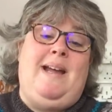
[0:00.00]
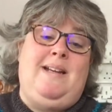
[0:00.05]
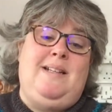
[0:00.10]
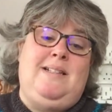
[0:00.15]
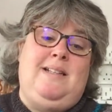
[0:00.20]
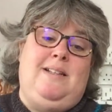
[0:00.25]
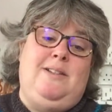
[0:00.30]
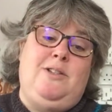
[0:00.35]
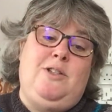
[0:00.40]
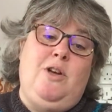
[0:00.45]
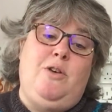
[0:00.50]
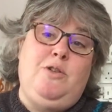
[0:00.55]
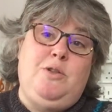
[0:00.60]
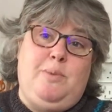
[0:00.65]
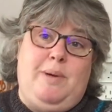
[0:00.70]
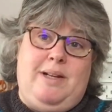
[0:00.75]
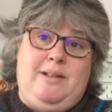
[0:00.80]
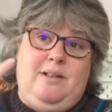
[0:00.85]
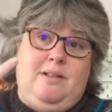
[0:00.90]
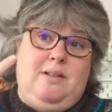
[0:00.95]
is it? It's 2
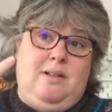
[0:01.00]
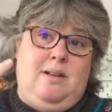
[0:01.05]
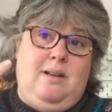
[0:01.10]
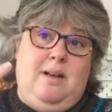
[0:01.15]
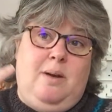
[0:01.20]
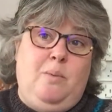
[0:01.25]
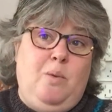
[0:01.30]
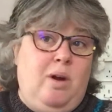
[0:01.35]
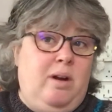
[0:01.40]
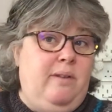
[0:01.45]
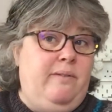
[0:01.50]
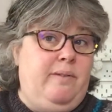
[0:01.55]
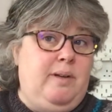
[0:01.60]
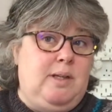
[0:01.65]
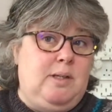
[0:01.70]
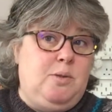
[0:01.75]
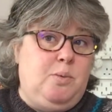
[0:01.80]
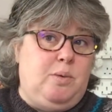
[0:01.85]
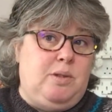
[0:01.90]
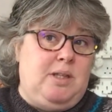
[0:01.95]
sweaters in there, one of
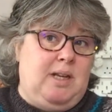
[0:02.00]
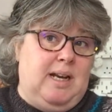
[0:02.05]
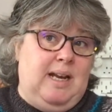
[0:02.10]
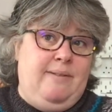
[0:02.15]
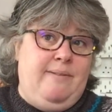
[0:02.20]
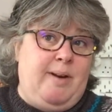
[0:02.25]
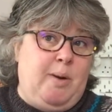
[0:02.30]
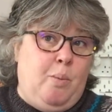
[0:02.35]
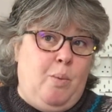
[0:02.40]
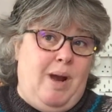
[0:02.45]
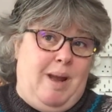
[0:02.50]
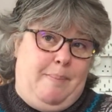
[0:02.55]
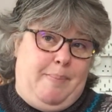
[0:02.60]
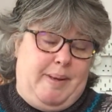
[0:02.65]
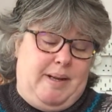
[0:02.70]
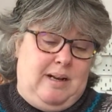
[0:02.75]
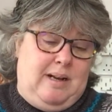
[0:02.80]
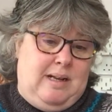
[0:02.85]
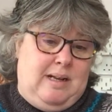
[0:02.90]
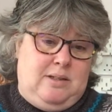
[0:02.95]
which wasn't even a whip
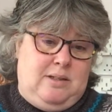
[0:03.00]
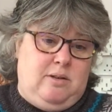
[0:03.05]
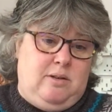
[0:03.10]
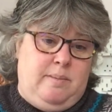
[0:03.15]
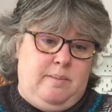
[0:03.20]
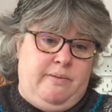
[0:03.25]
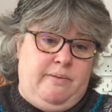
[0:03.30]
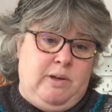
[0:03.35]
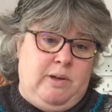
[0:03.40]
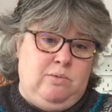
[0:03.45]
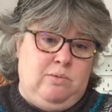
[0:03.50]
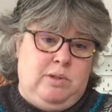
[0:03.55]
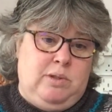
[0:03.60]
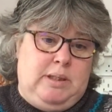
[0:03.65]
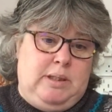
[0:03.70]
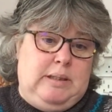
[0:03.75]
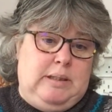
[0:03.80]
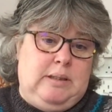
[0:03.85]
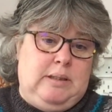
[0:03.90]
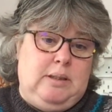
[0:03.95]
last time I
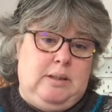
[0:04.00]
recorded.